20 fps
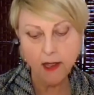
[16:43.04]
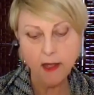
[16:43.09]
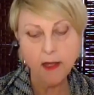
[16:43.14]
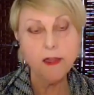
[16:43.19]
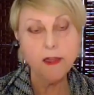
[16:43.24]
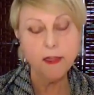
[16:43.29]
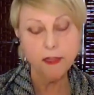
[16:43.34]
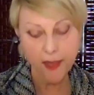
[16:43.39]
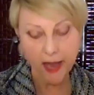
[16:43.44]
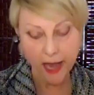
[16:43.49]

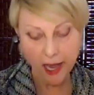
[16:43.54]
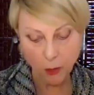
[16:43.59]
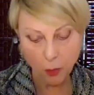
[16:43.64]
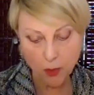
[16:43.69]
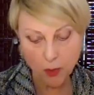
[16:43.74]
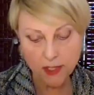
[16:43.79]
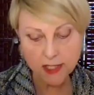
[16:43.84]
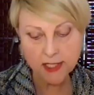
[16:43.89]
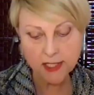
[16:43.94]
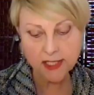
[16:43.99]
That
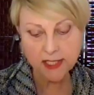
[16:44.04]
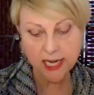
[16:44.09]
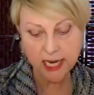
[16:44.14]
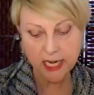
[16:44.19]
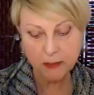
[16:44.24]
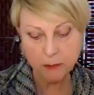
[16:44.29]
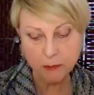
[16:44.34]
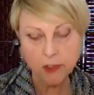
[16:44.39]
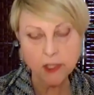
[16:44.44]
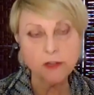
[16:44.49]
was a
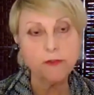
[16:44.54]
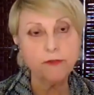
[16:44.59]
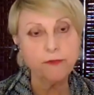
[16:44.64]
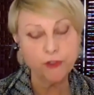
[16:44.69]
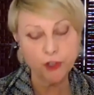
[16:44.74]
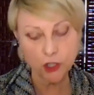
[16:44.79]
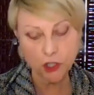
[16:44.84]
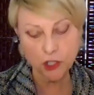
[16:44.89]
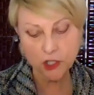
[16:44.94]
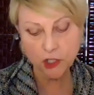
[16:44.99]
statement
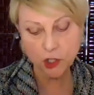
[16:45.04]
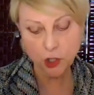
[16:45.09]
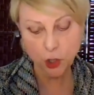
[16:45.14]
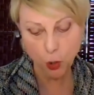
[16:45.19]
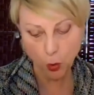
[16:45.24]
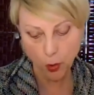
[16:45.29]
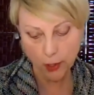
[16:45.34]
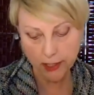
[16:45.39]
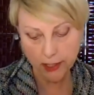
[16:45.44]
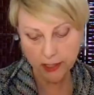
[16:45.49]
first
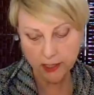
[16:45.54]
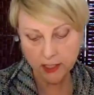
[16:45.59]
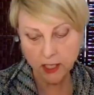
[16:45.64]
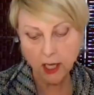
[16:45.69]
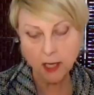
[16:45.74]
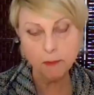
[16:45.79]
coined